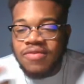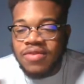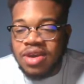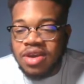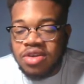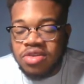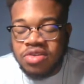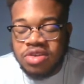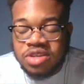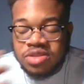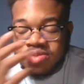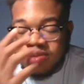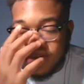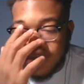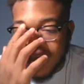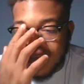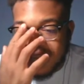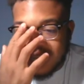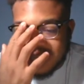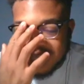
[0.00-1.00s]
have injuries,
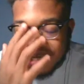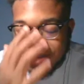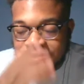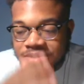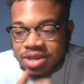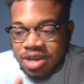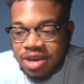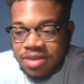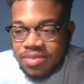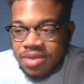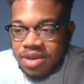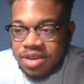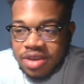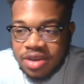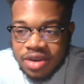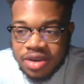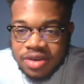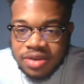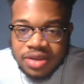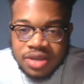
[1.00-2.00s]
but at the same time, man,
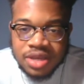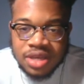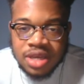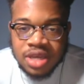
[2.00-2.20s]
they're